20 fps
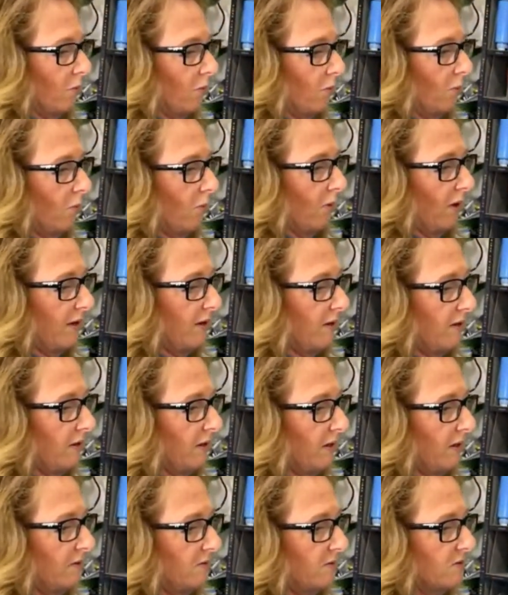white
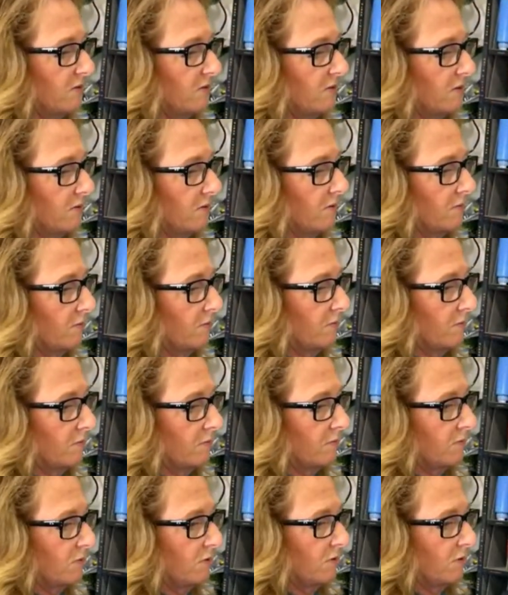lights
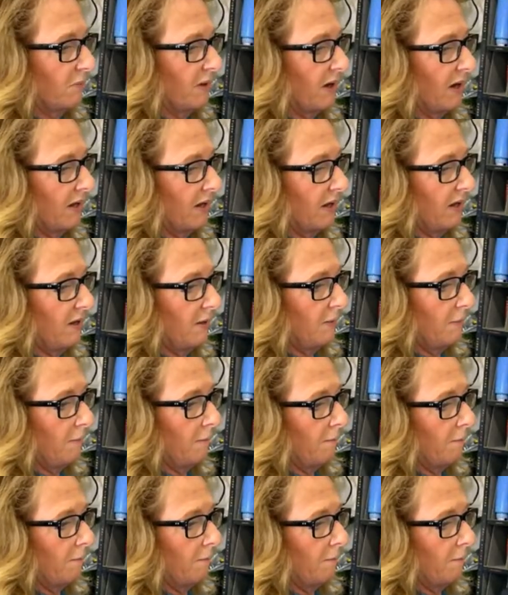to the body.